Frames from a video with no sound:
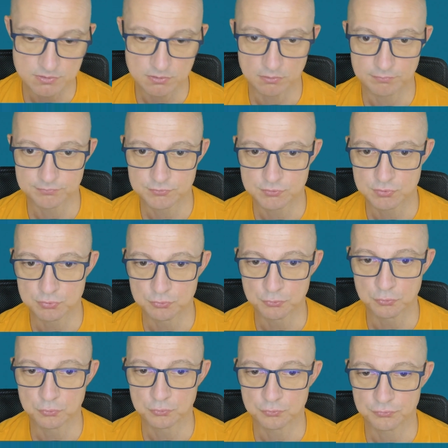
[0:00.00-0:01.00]
of
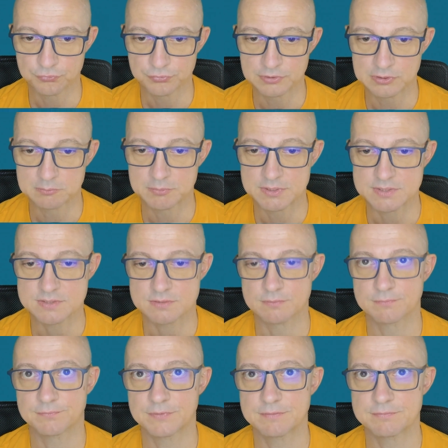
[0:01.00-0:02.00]
two filaments
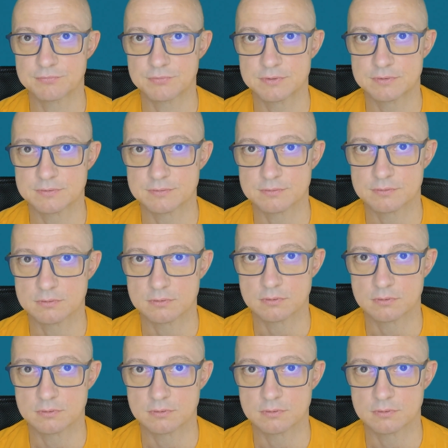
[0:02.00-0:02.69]
with different